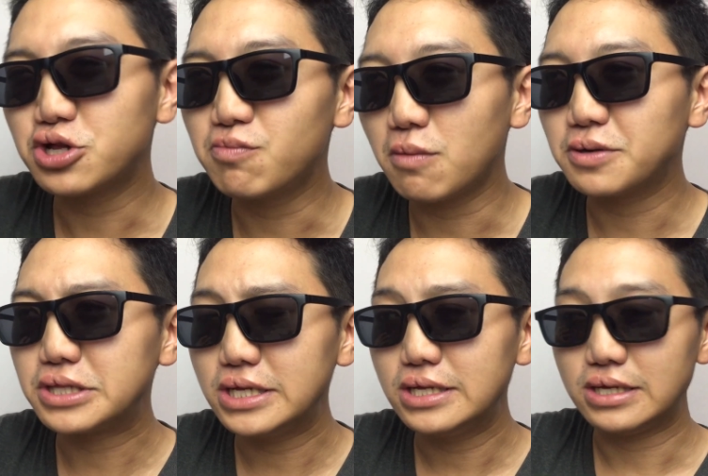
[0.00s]

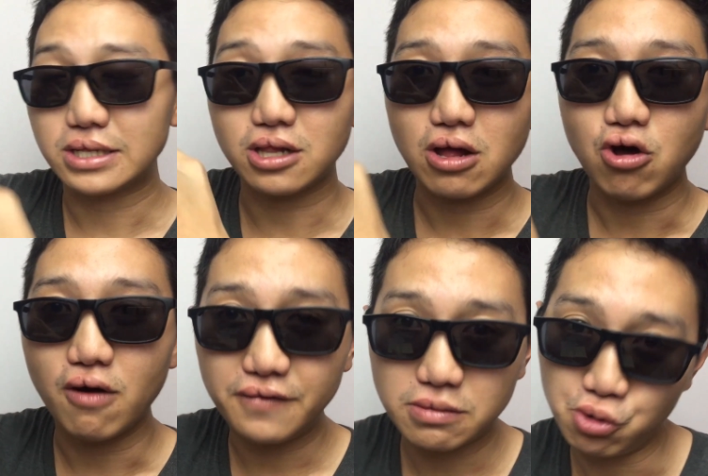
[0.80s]
property is
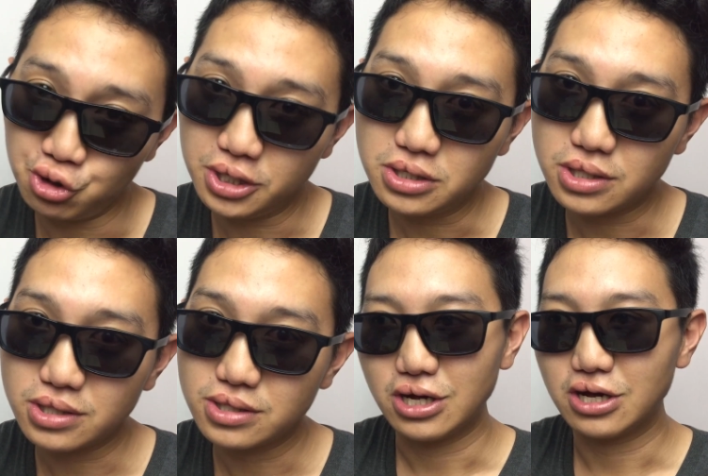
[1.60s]
office buildings,
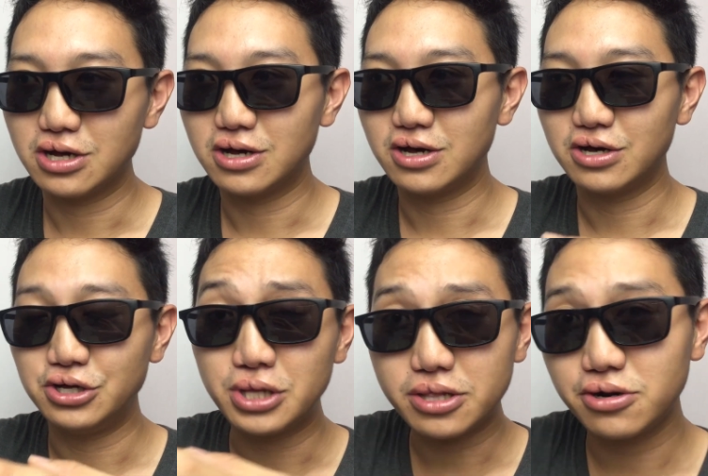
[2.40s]

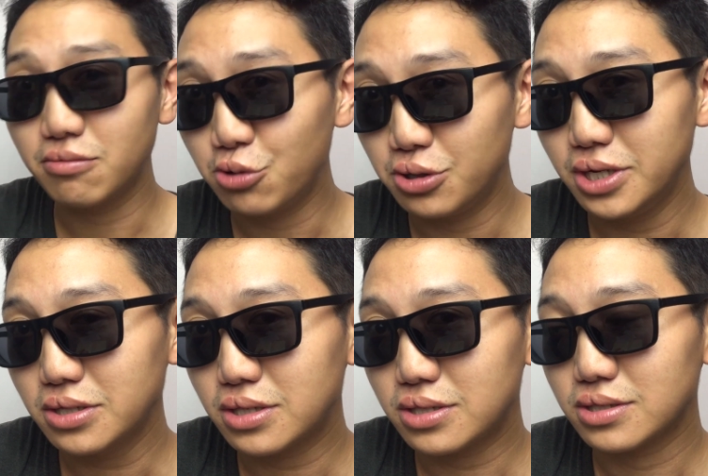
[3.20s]
industrial
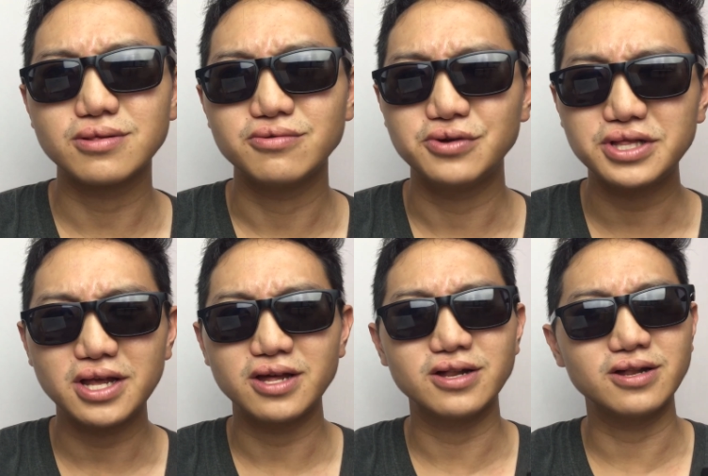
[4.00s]
buildings,
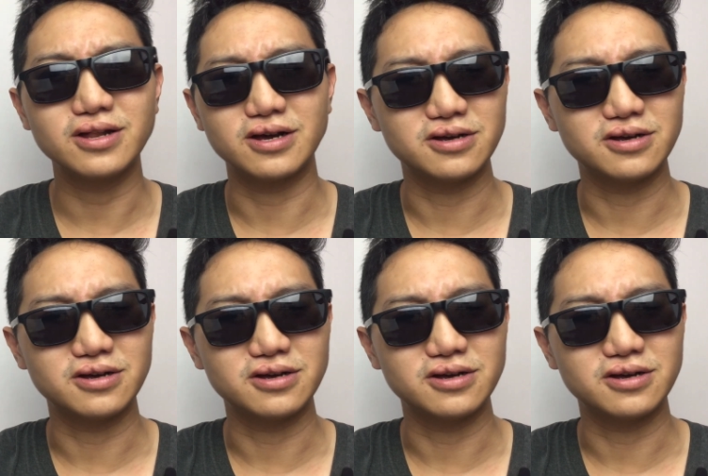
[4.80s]
retail,